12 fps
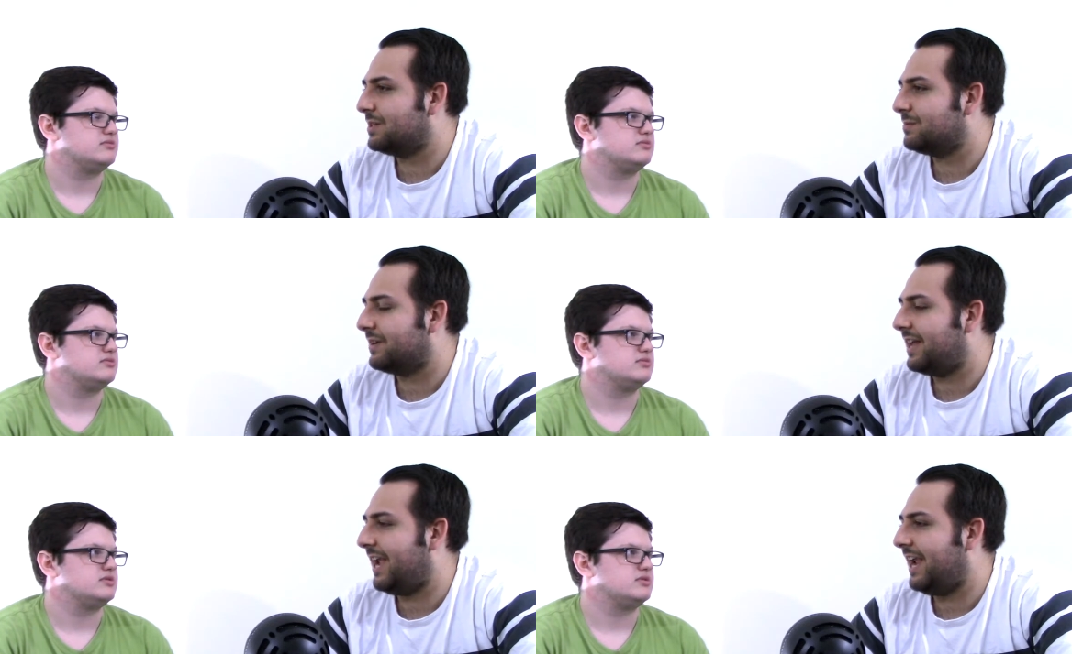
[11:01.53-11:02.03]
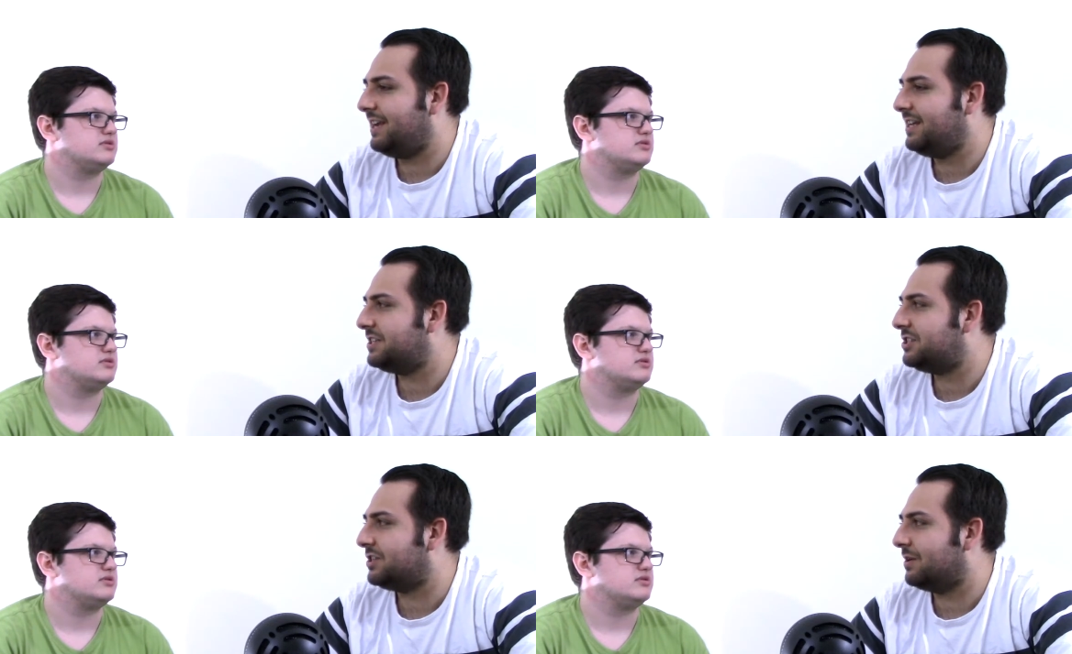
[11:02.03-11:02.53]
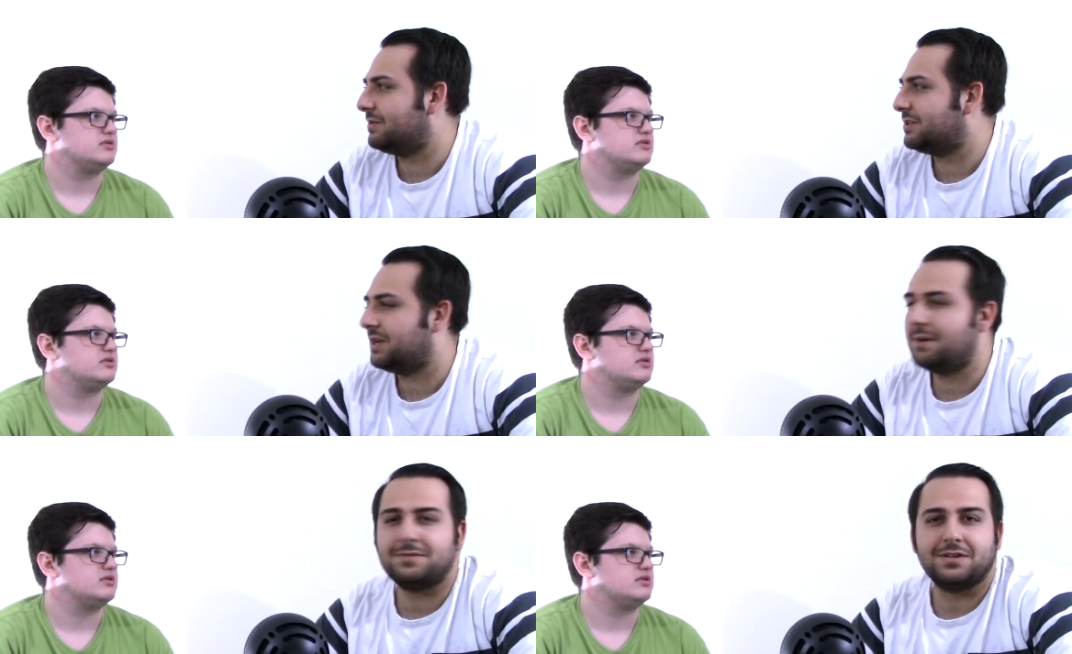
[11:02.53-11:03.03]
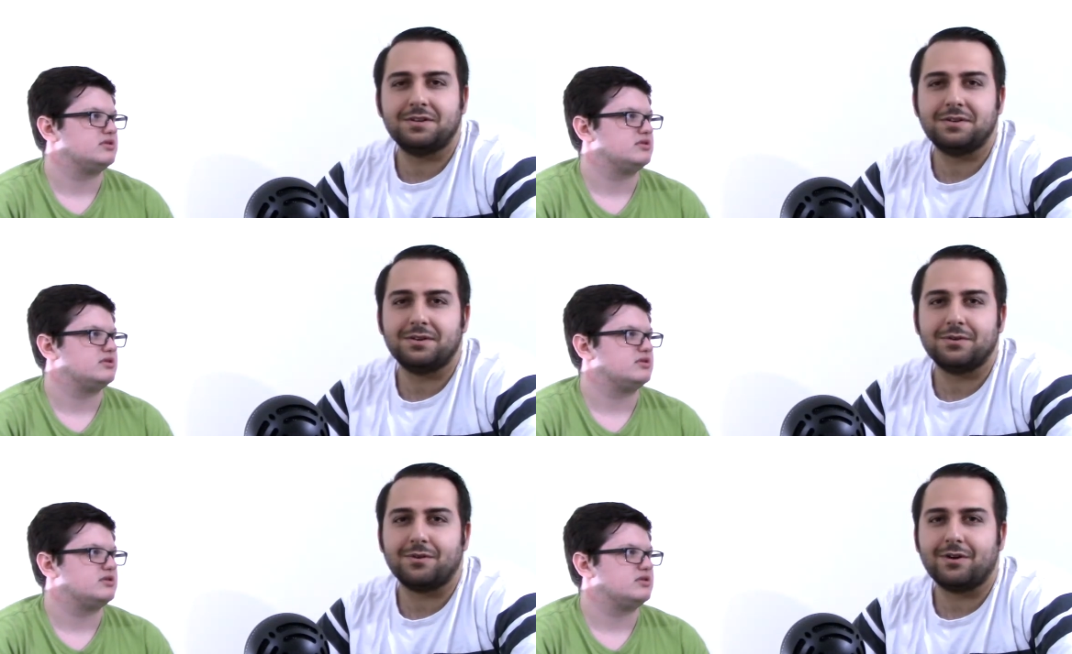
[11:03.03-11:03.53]
Speaker 1: is when Hades shows up to New
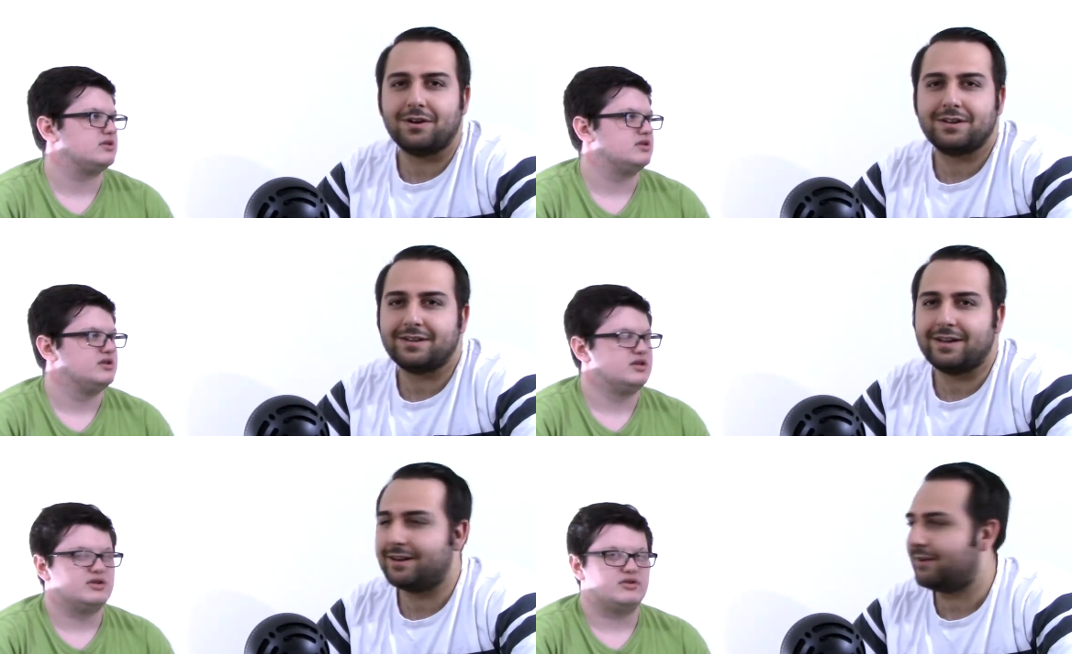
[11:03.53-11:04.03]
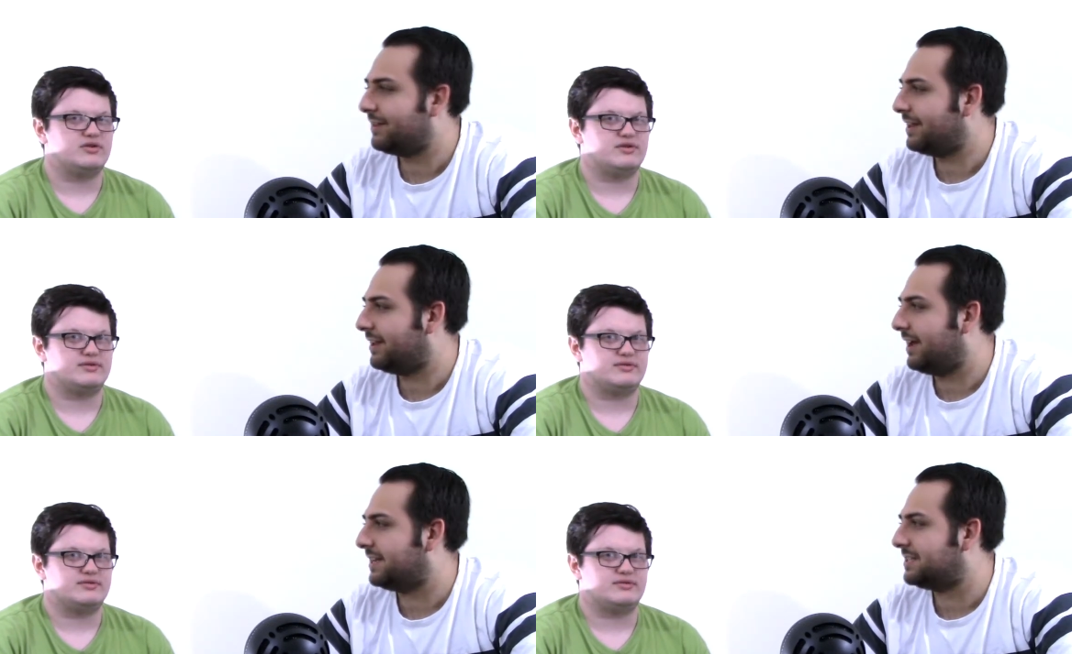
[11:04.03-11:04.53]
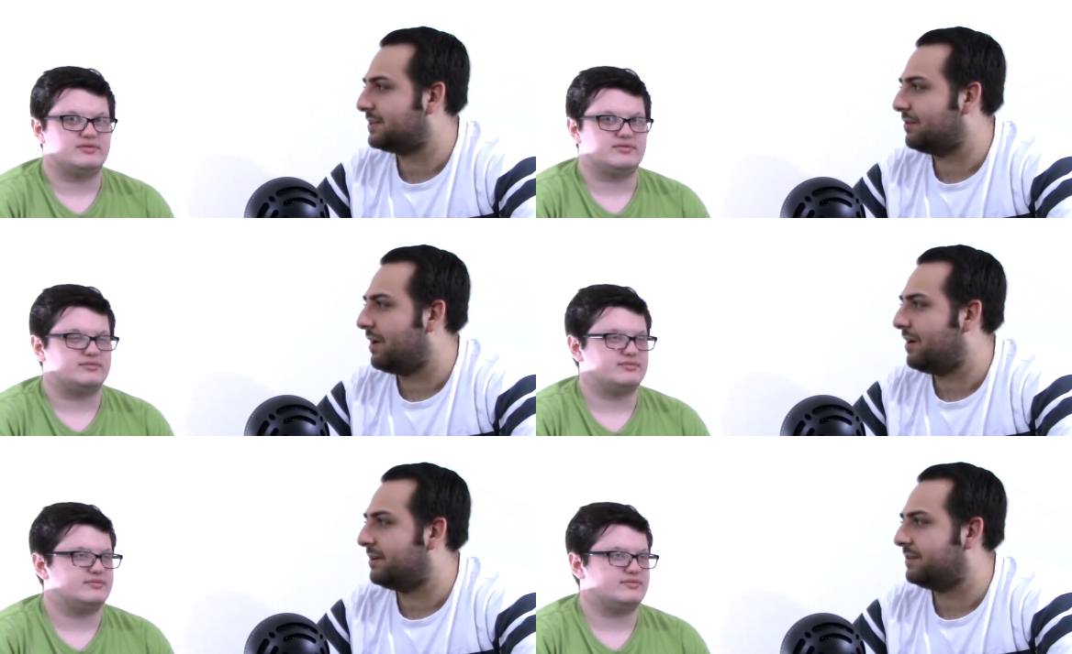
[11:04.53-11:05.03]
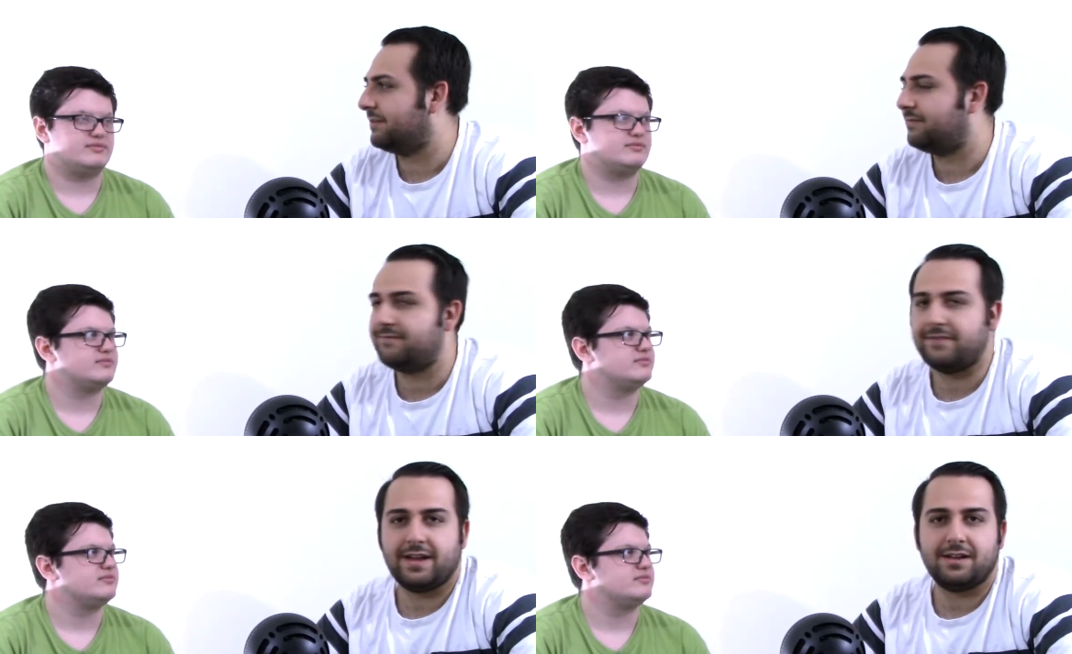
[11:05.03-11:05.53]
York and all the lights go out in the
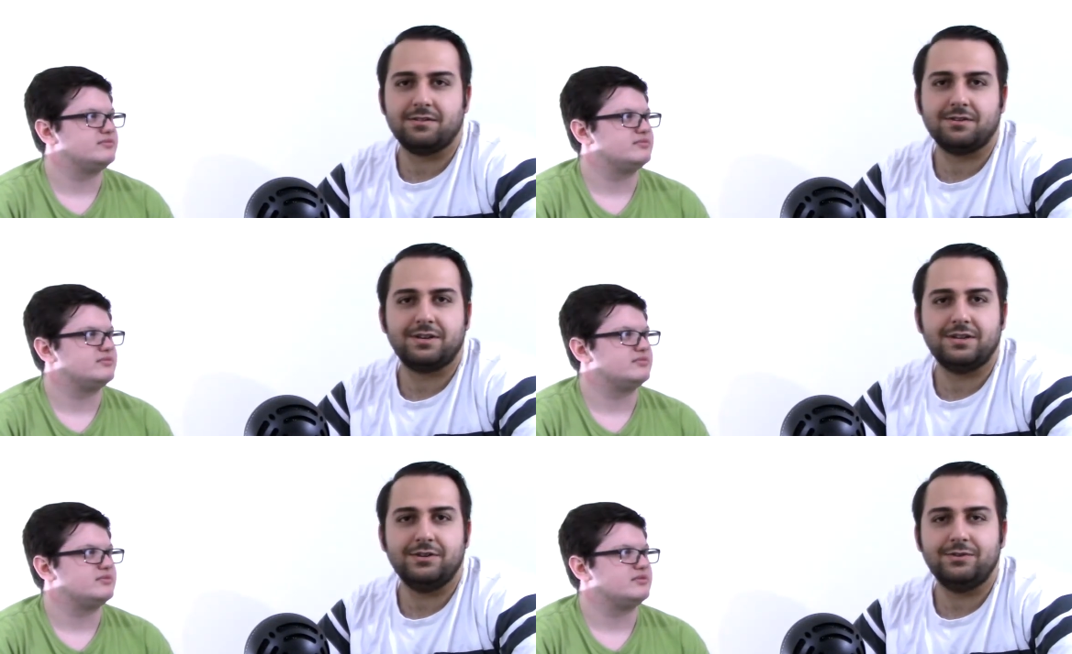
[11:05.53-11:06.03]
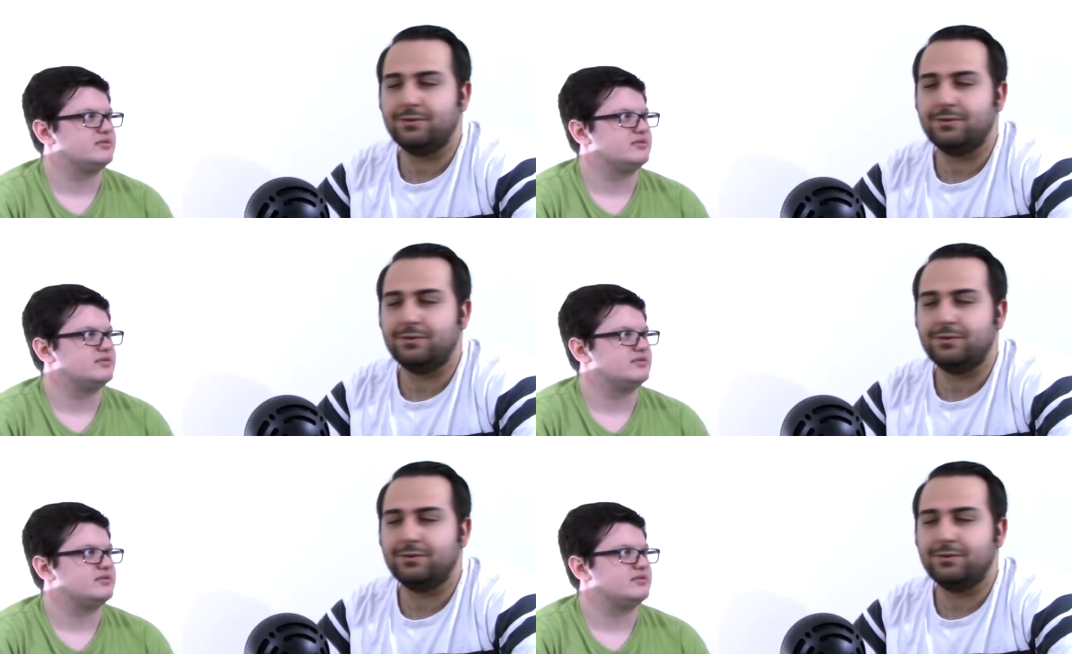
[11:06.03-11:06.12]
fake looking New